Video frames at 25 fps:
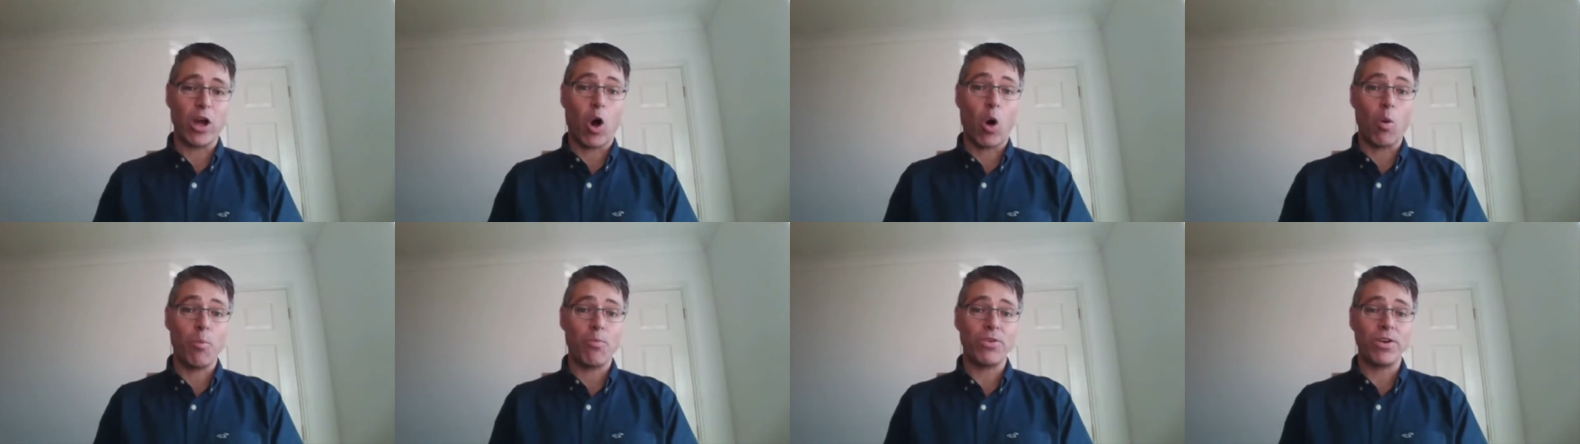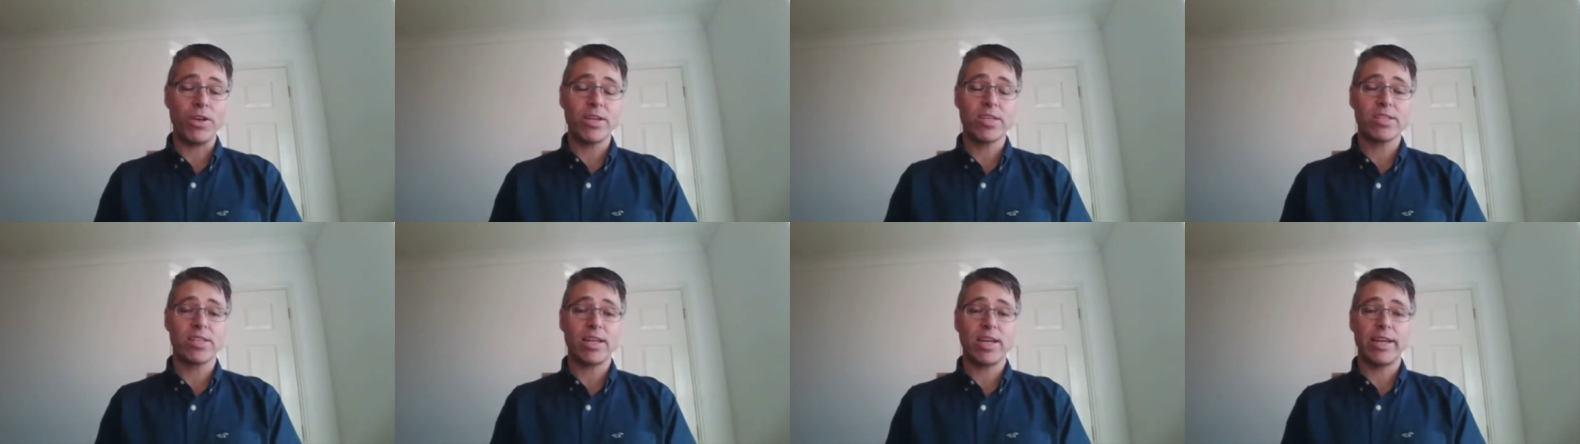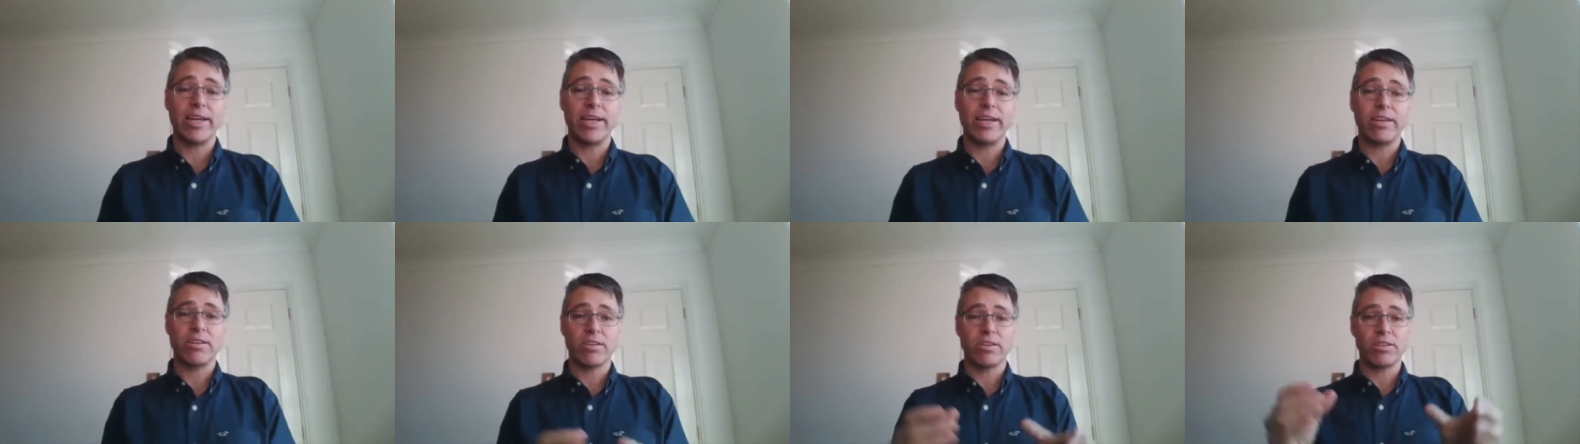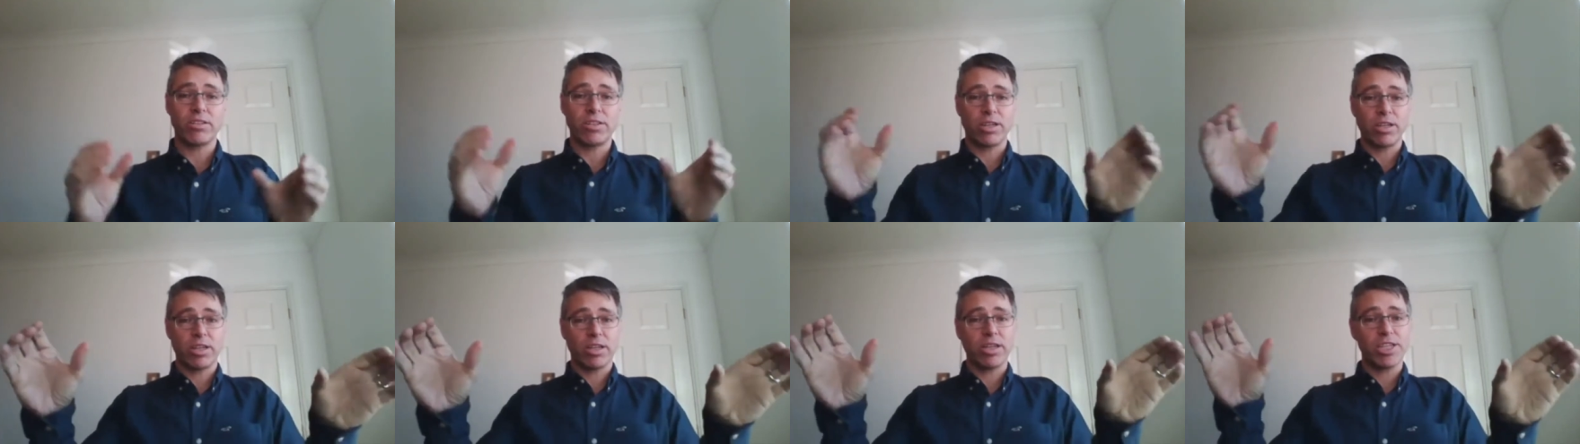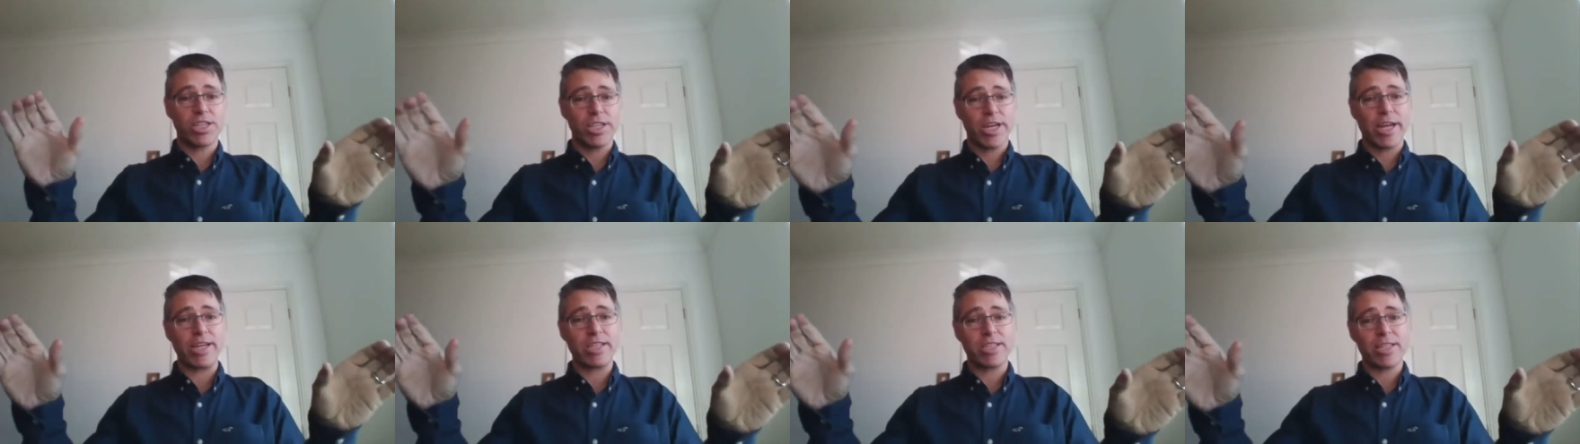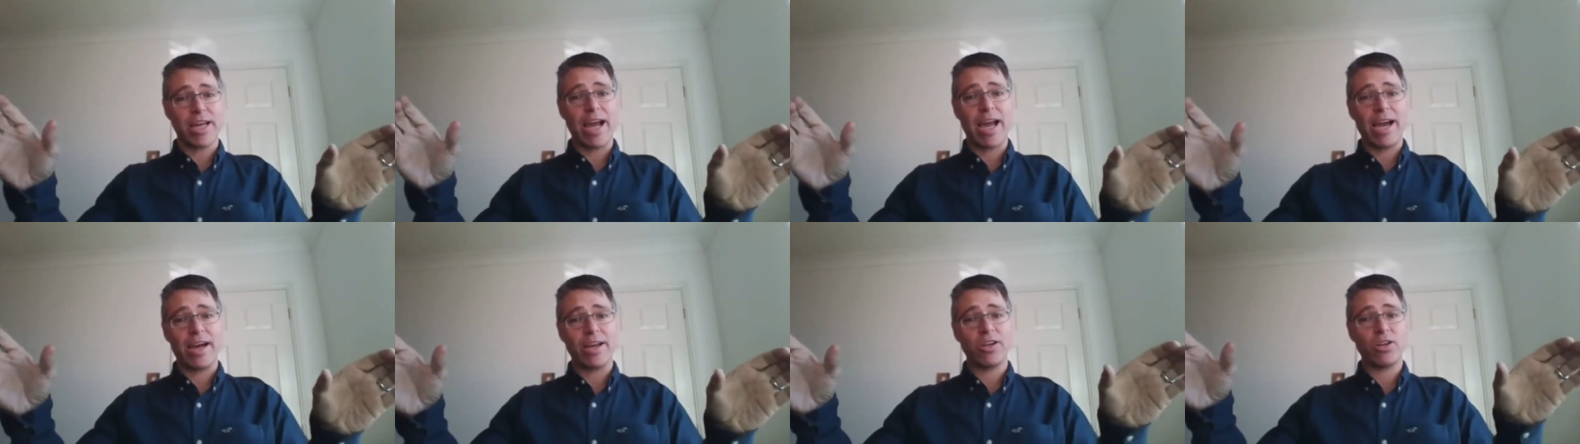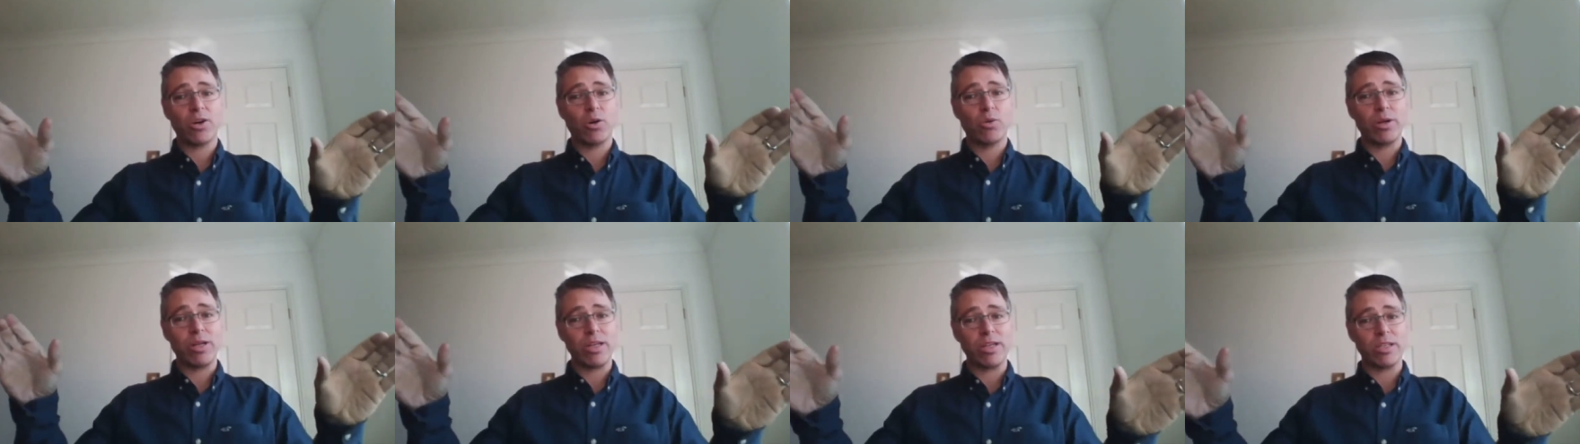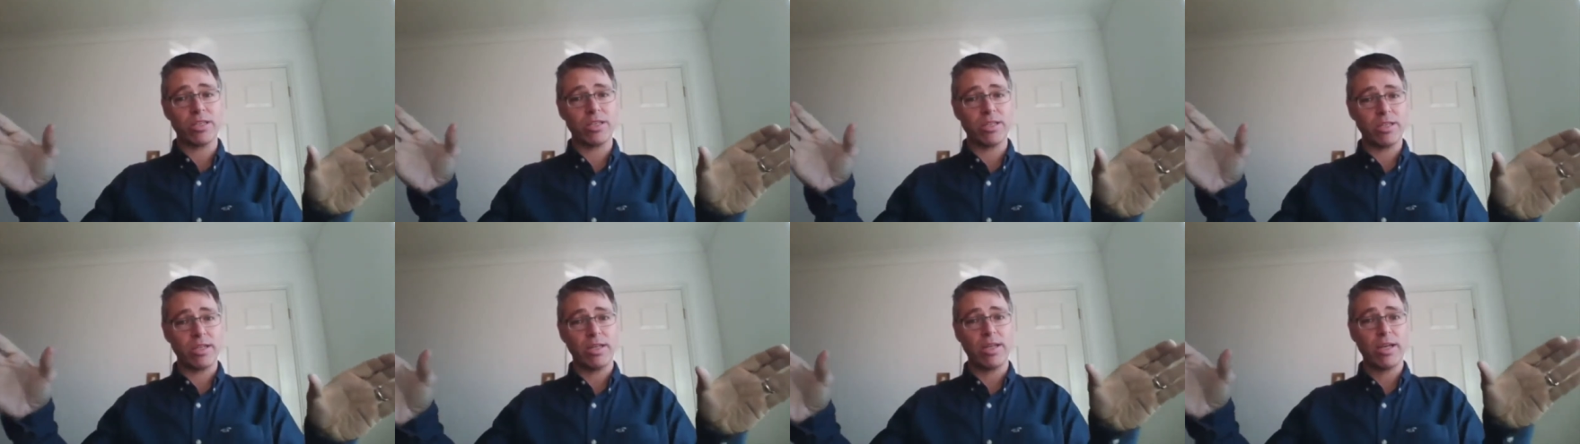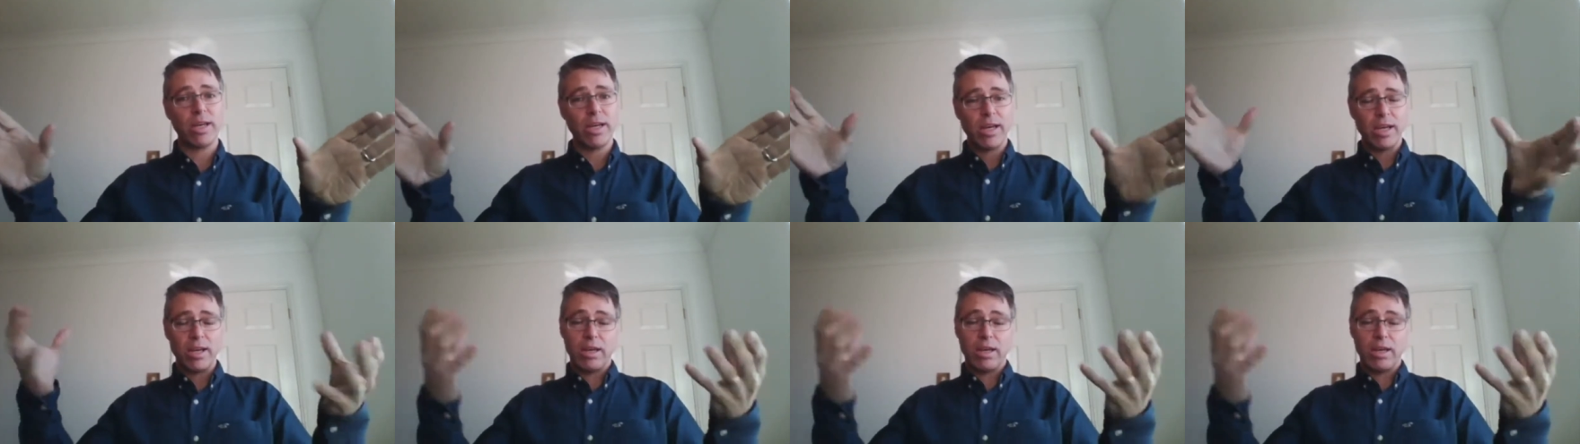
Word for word: obvious lead because you're going to change the handhold into the